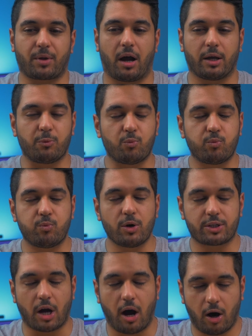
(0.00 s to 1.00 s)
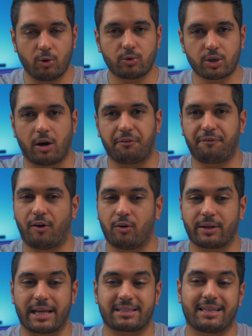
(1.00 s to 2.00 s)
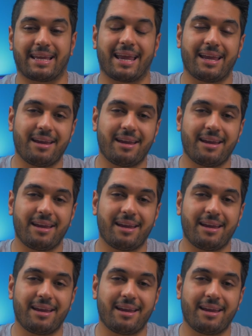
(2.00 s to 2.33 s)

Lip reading: I would hold off on getting